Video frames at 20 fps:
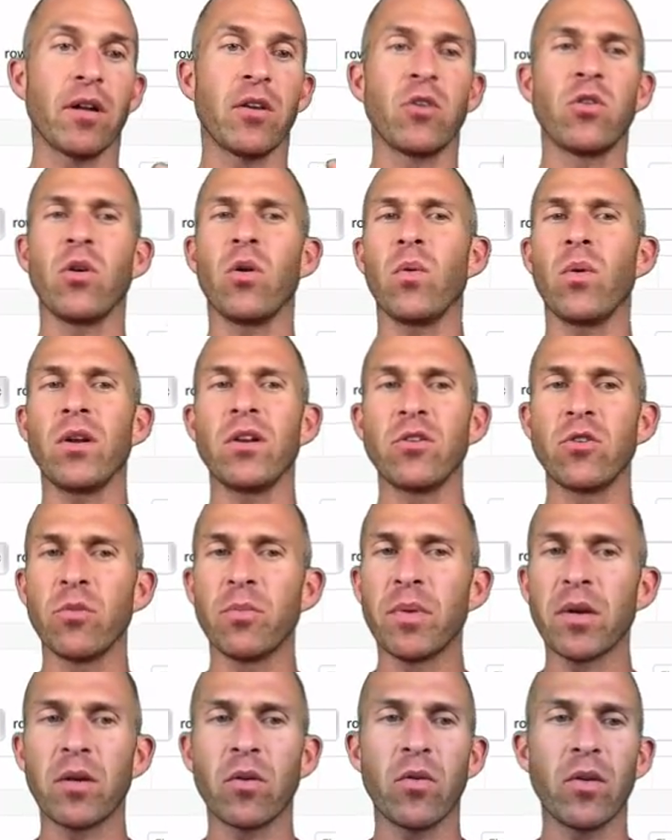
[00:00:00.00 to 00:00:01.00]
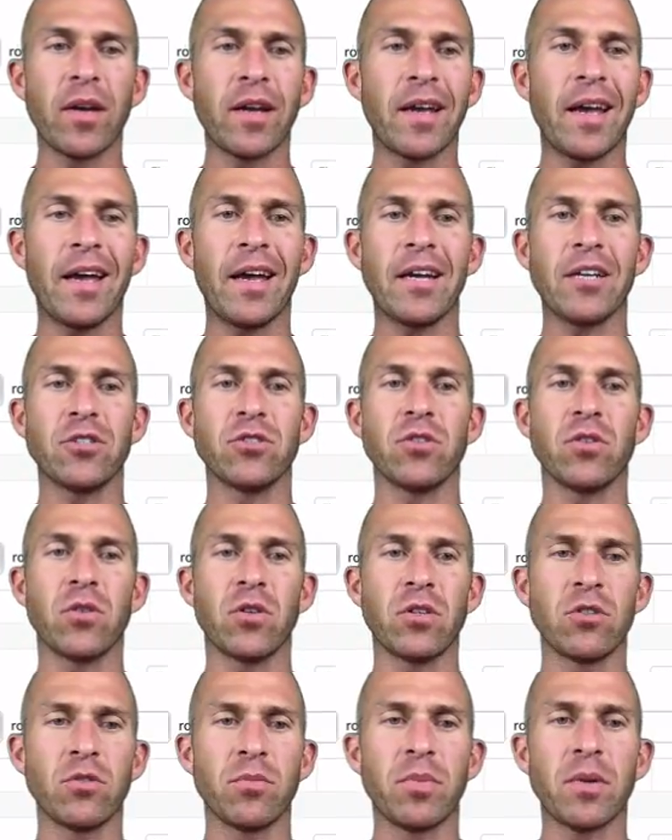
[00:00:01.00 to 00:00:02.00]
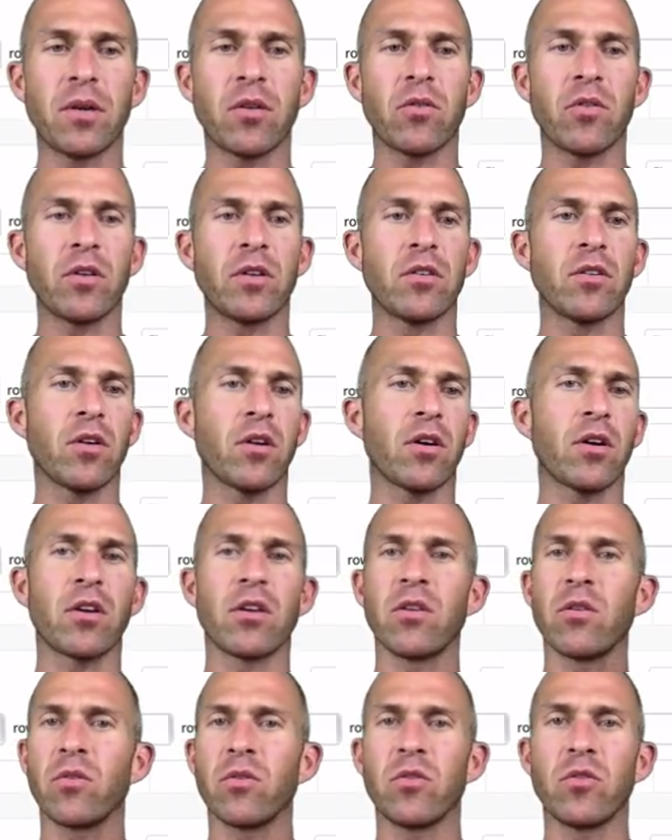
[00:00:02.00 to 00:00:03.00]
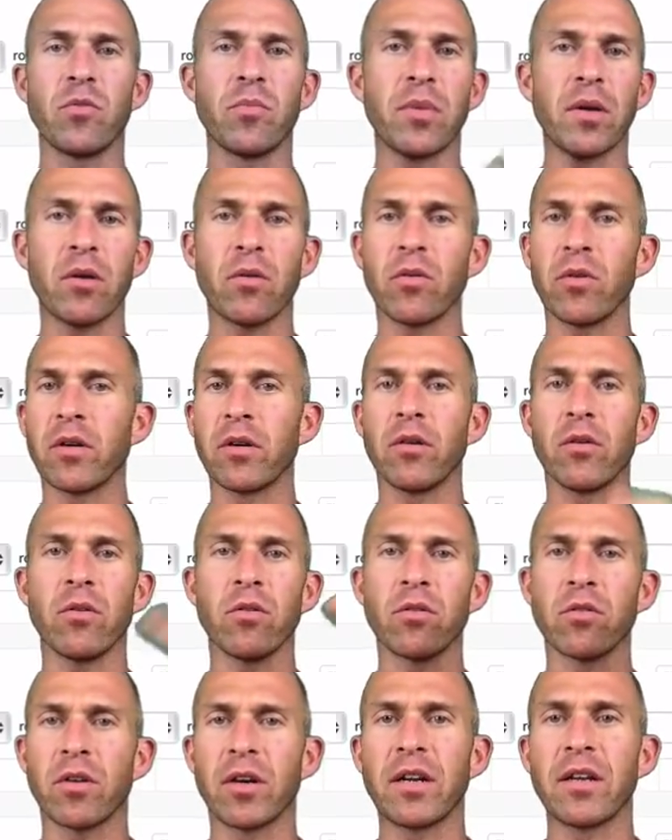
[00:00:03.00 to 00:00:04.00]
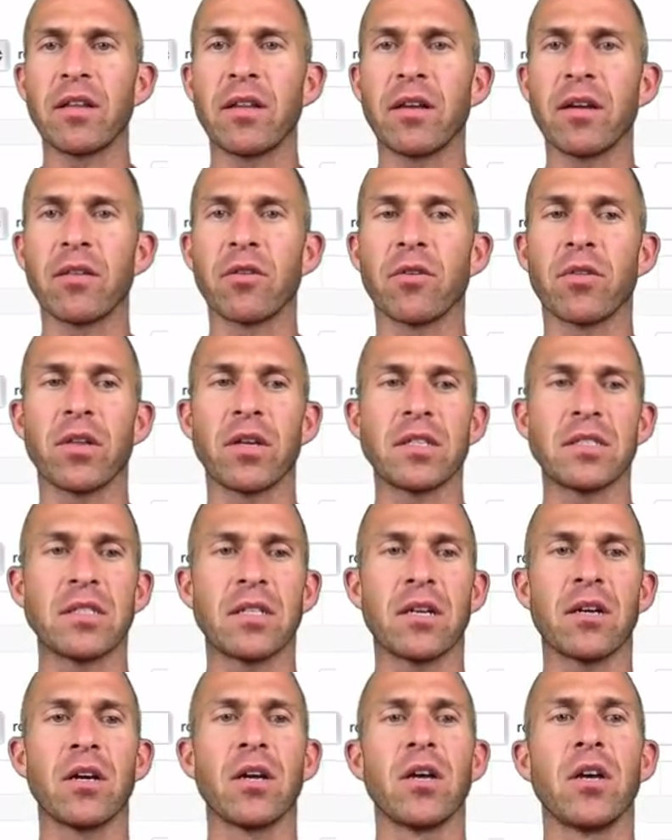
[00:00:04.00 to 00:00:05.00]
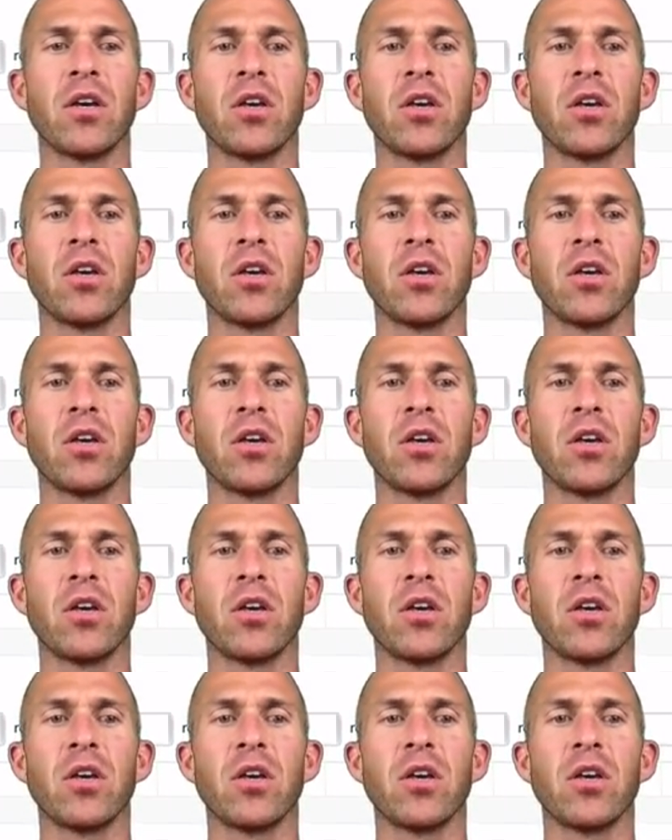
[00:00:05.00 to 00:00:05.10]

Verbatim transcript: You don't want to do Bitcoin Cash, you don't want to do Bitcoin Dark, you don't want to do Bitcoin Gold or any of the other things there.